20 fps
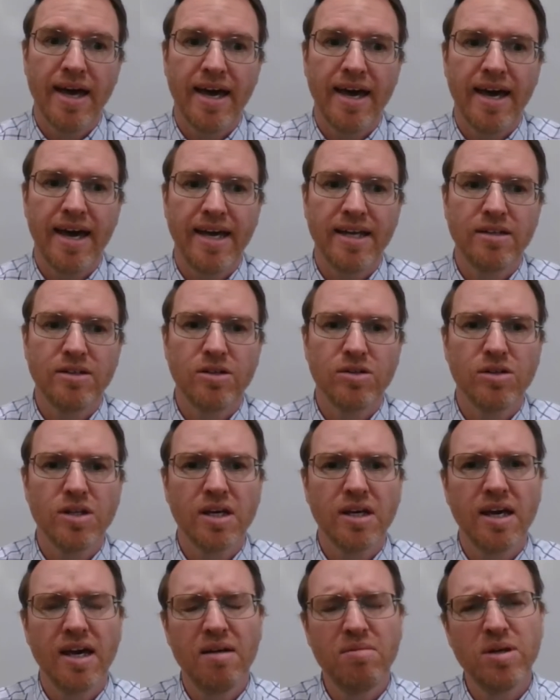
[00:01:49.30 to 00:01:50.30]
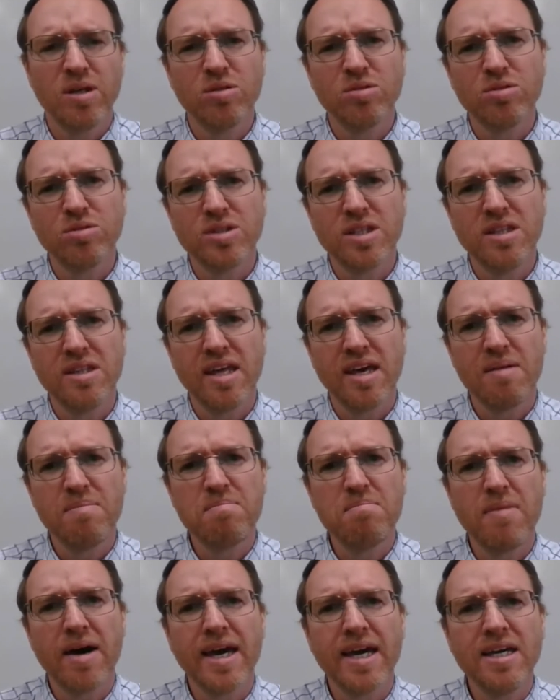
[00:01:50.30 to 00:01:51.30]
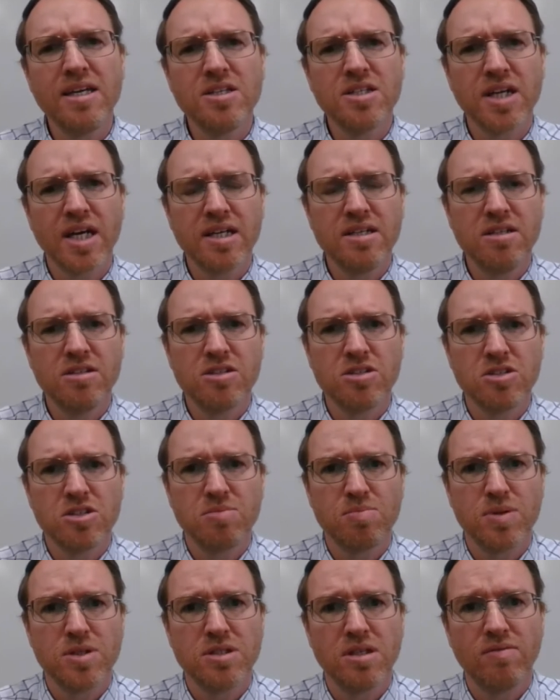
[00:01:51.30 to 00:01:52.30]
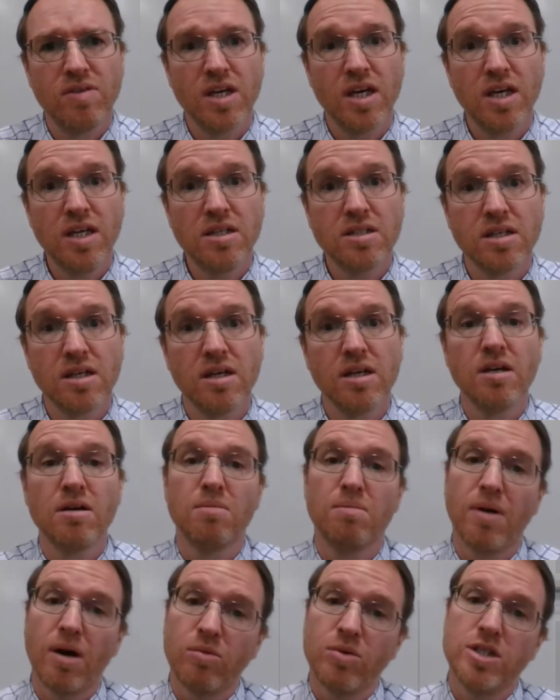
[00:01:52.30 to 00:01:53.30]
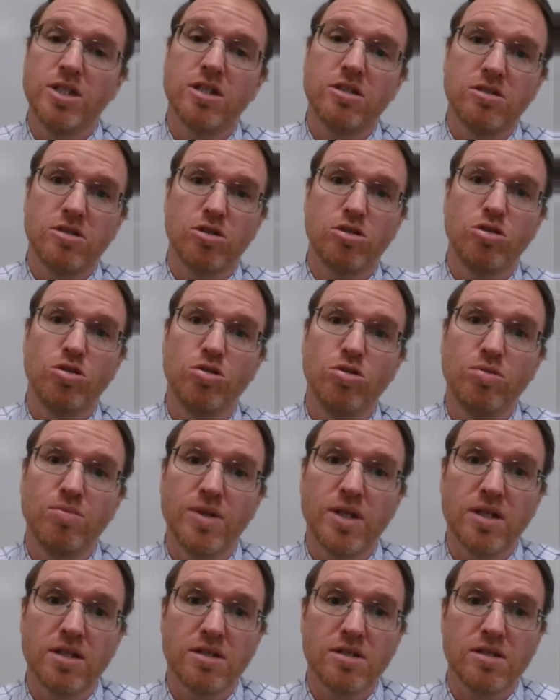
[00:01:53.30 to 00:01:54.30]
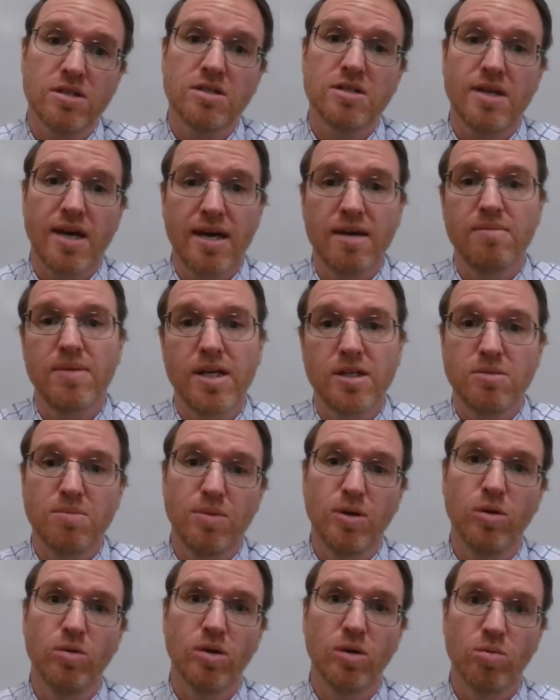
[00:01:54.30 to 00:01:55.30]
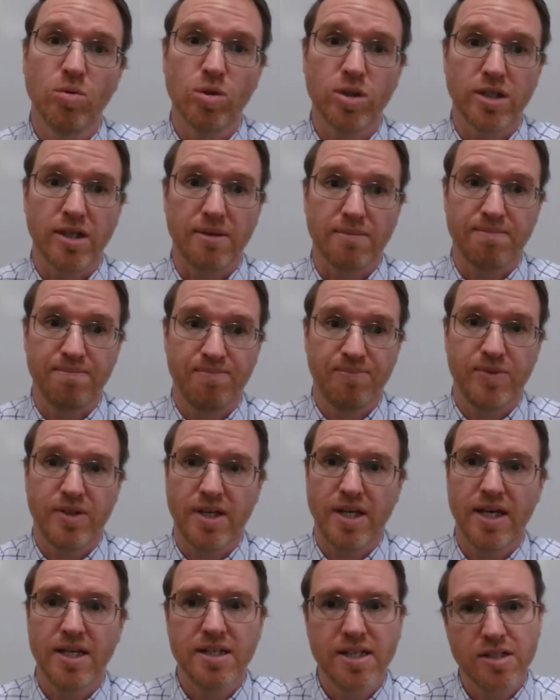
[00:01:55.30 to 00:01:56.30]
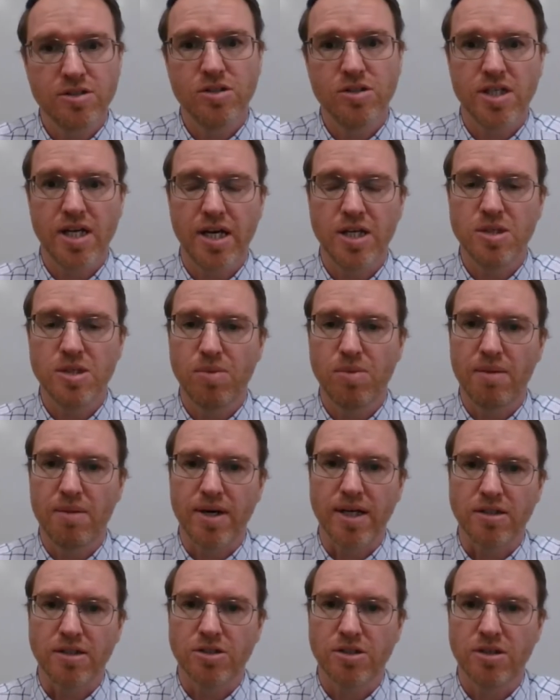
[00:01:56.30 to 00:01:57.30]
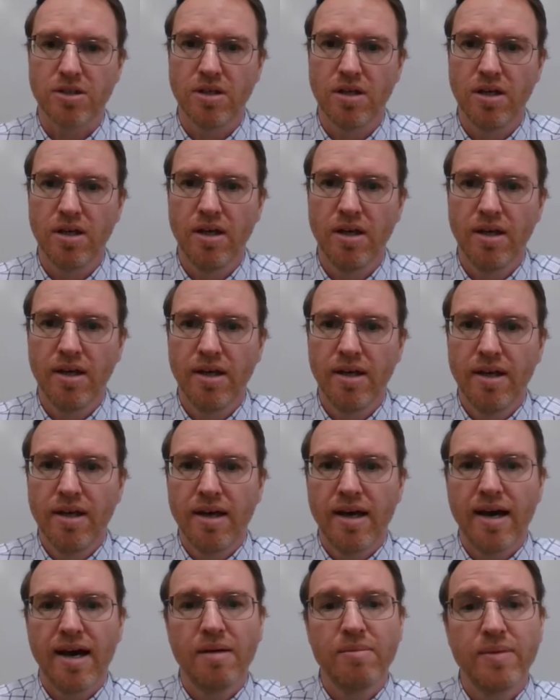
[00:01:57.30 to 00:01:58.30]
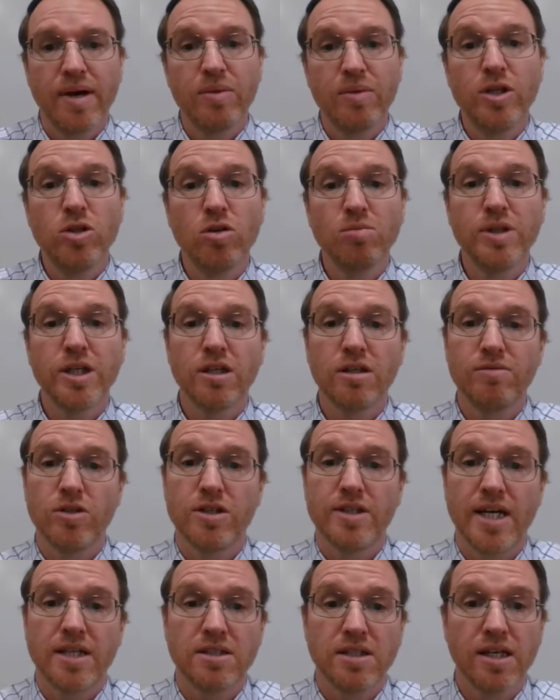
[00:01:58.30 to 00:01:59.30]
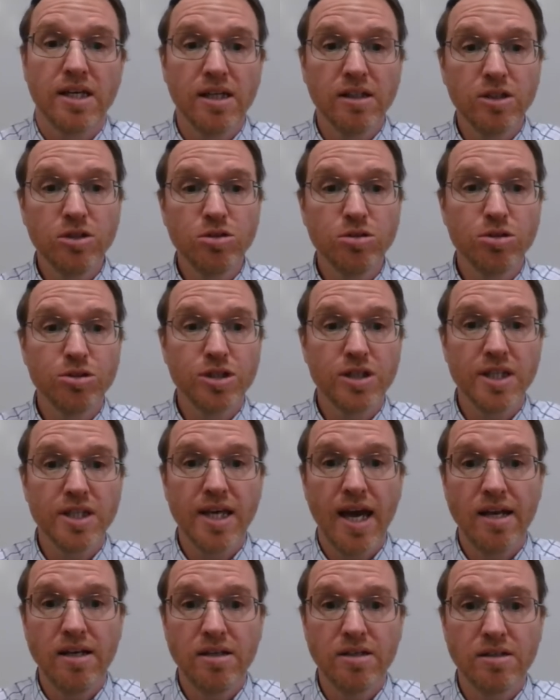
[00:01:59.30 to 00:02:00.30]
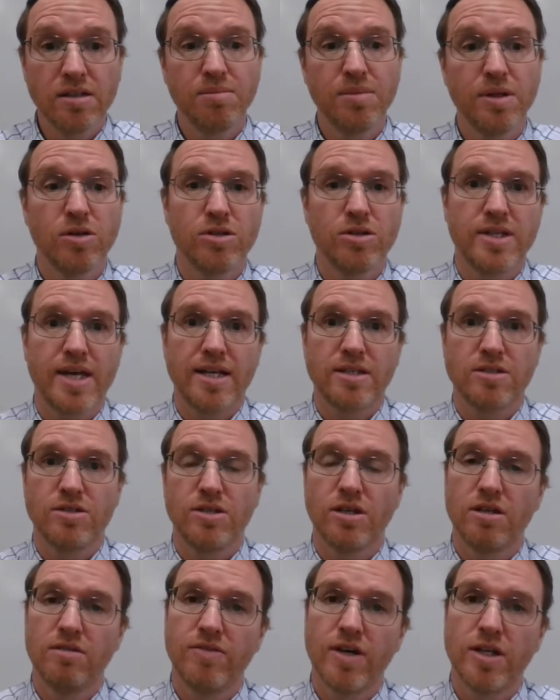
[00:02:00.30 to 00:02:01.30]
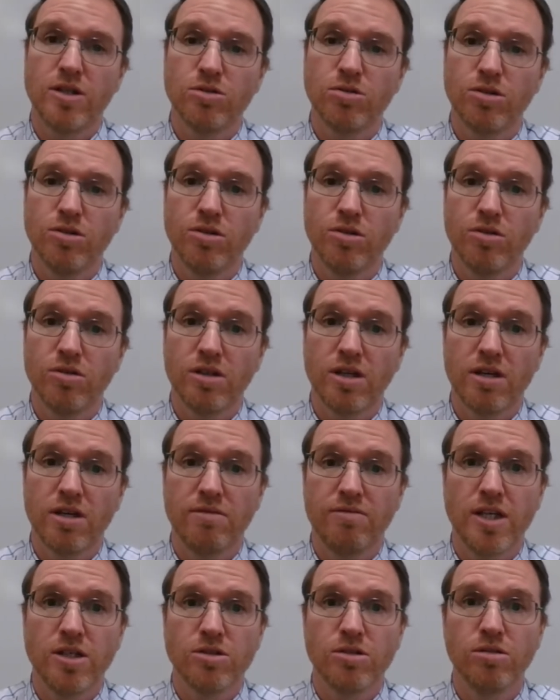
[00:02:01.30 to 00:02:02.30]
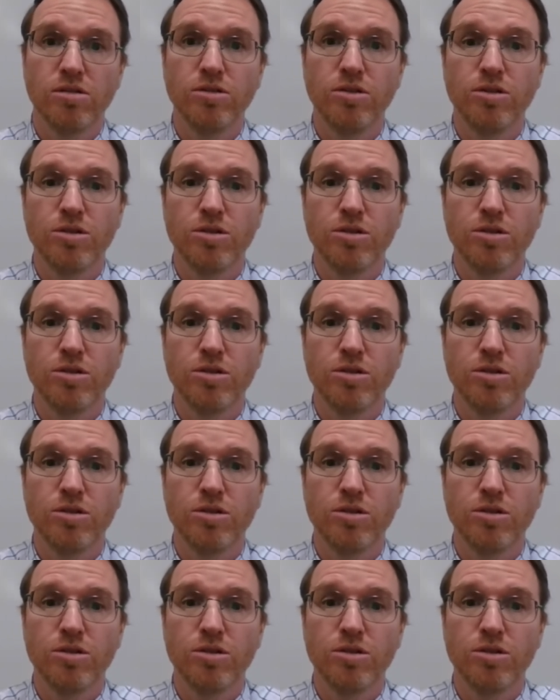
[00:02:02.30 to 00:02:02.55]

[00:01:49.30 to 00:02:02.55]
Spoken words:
and the chemicals in there may change the specific heat, but we just assume that it's the same as pure water. Okay, it doesn't change by much. And we normally convert that to kilojoules at the end because that's the conventional